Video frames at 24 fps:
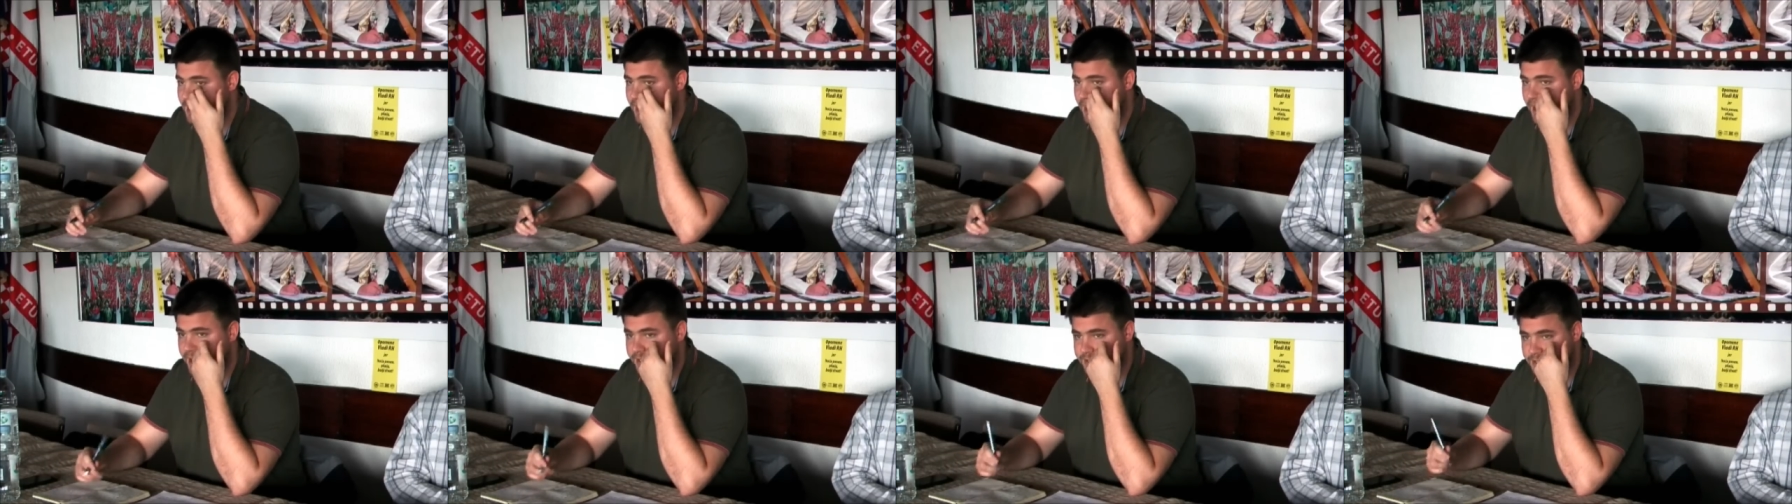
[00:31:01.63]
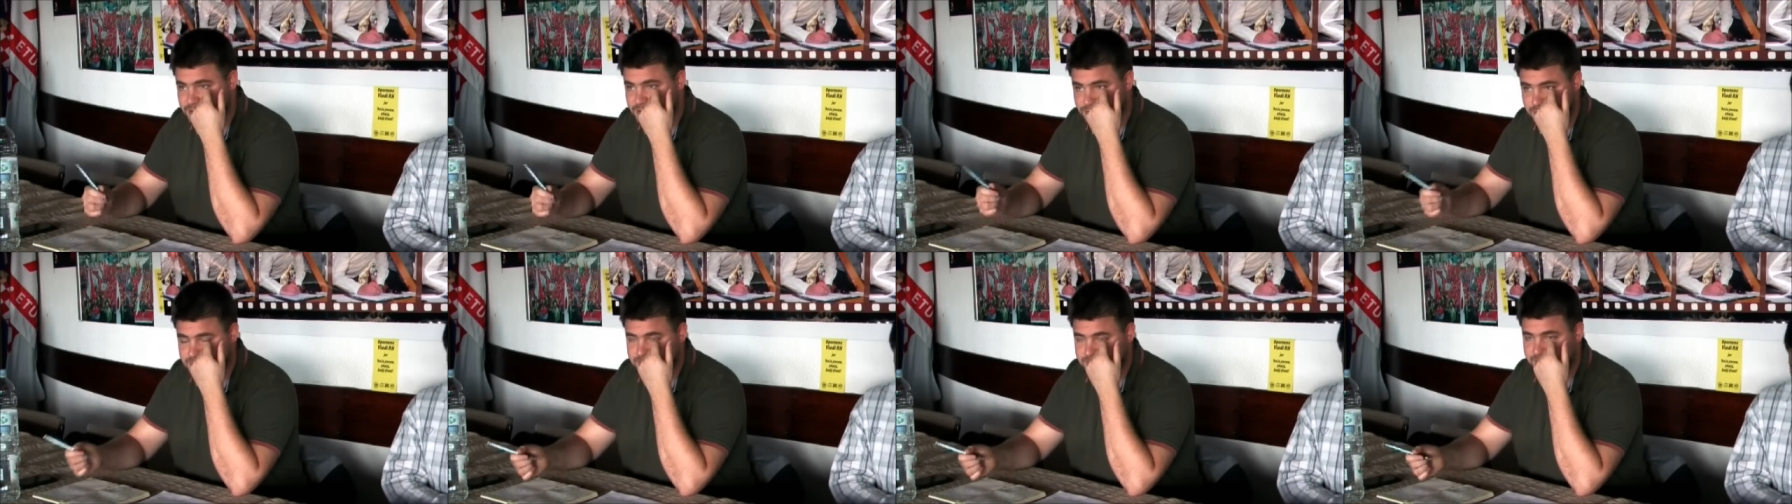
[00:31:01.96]
And
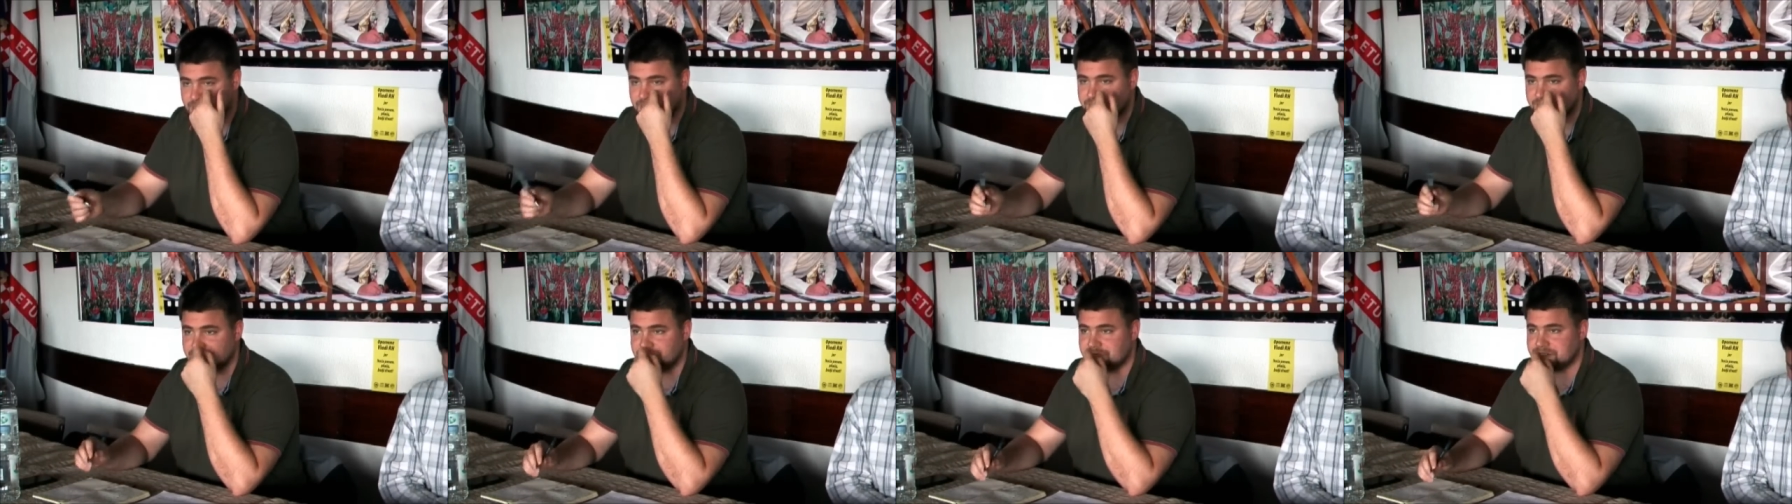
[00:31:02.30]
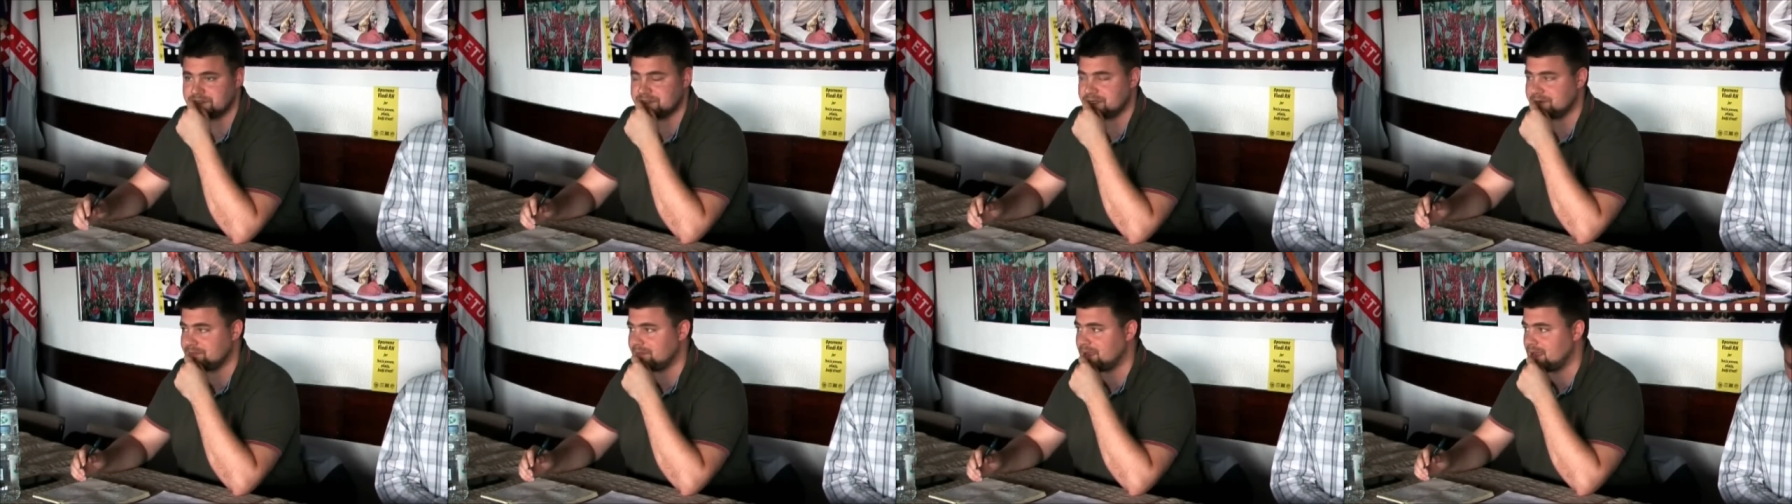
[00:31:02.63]
this was my
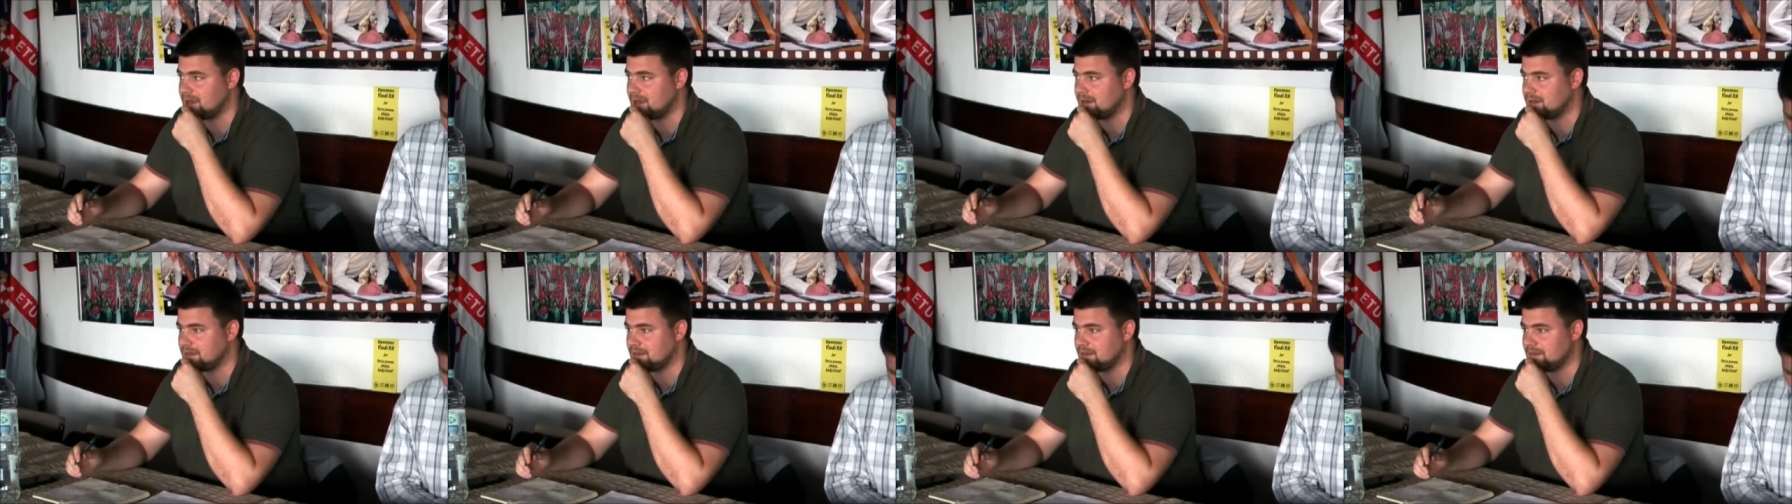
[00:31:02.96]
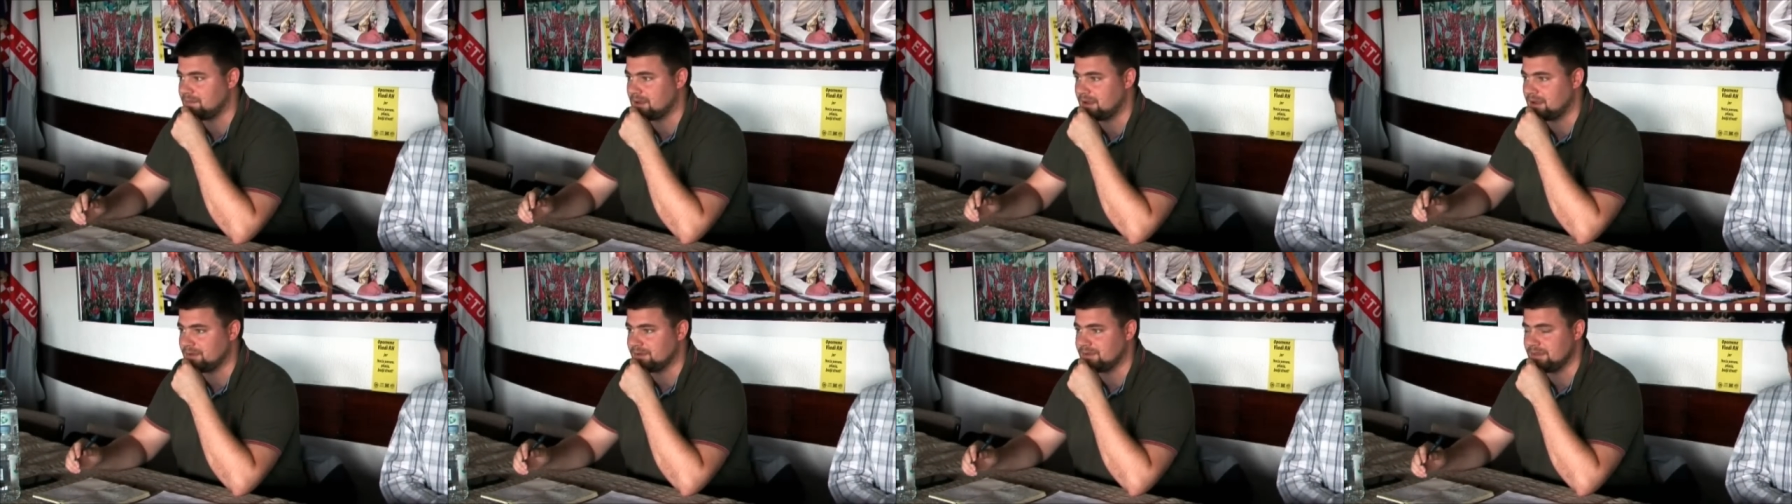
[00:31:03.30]
first remark
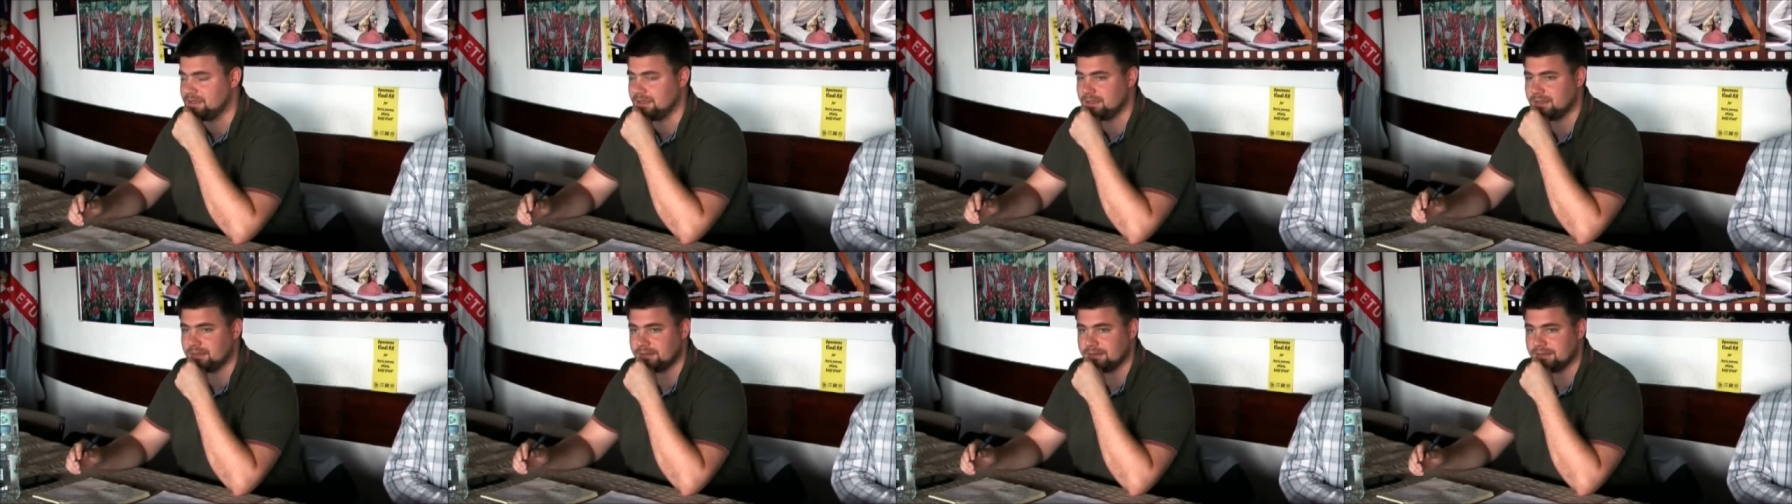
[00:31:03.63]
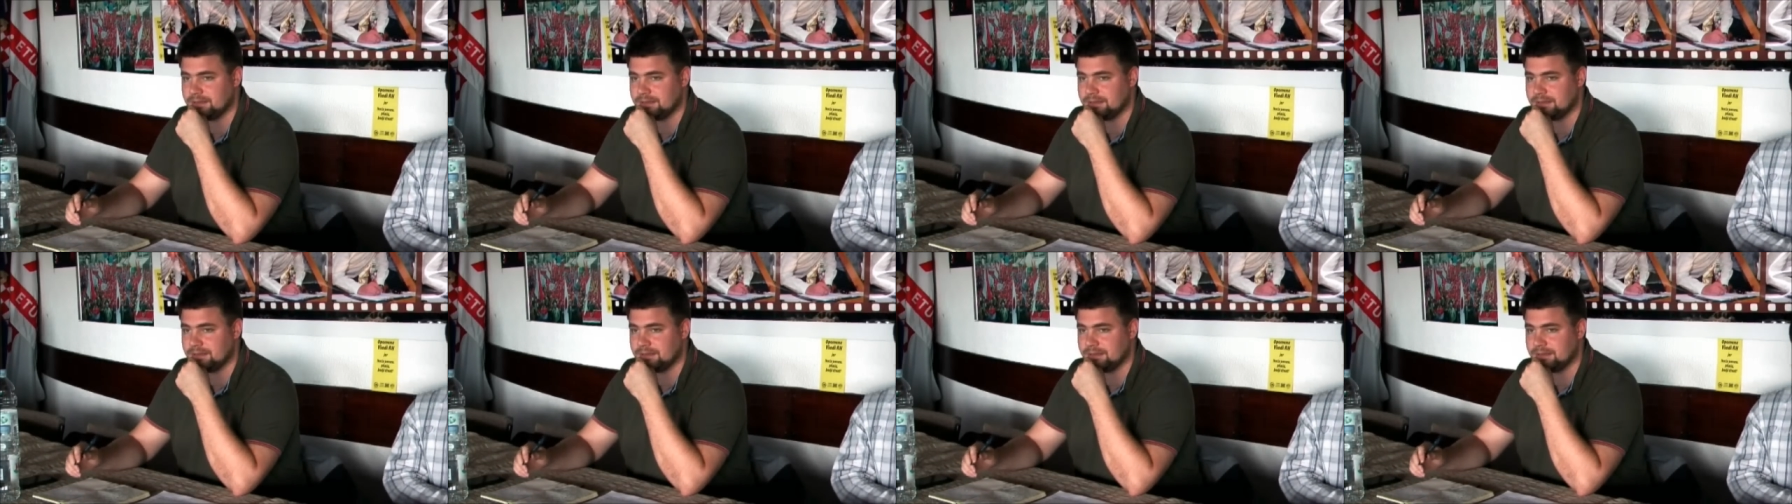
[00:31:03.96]
about the